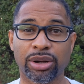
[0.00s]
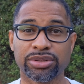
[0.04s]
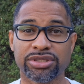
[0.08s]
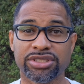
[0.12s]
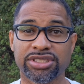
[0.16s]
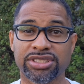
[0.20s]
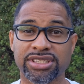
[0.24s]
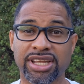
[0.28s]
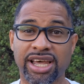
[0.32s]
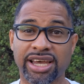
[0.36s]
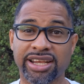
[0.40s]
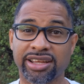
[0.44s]

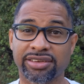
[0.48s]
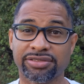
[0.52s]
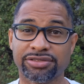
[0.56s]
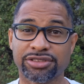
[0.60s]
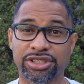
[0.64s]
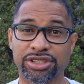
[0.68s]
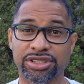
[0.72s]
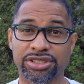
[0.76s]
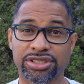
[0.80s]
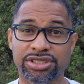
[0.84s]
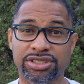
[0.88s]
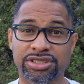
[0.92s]
outside
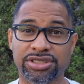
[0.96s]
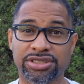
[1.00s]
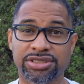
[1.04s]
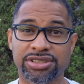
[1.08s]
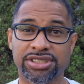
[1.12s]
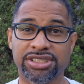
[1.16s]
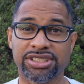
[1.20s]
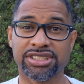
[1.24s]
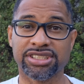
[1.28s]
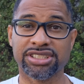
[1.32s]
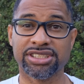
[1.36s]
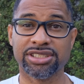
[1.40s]
of just
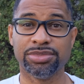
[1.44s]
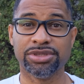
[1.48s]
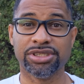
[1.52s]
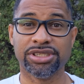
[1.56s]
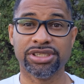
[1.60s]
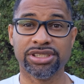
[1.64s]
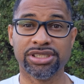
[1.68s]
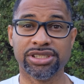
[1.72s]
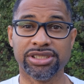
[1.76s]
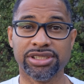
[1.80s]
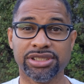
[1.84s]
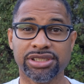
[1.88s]
the
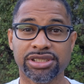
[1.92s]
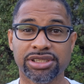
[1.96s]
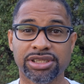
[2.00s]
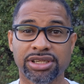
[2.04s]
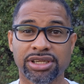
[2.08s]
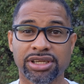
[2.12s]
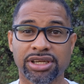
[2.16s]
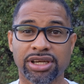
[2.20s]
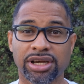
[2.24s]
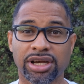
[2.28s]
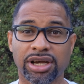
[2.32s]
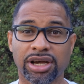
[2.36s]
CBD
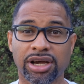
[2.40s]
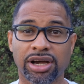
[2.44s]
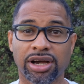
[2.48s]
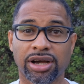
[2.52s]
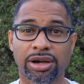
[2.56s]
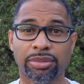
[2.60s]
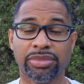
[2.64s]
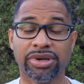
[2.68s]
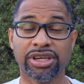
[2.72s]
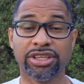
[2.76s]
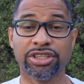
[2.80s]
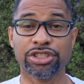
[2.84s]

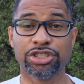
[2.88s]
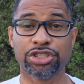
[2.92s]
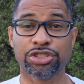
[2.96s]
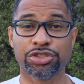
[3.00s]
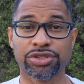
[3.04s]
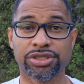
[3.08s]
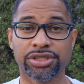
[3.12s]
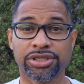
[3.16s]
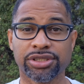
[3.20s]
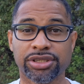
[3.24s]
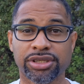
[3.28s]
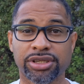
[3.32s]

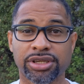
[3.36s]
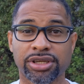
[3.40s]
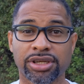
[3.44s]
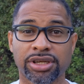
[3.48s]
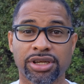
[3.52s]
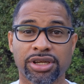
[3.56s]
industry?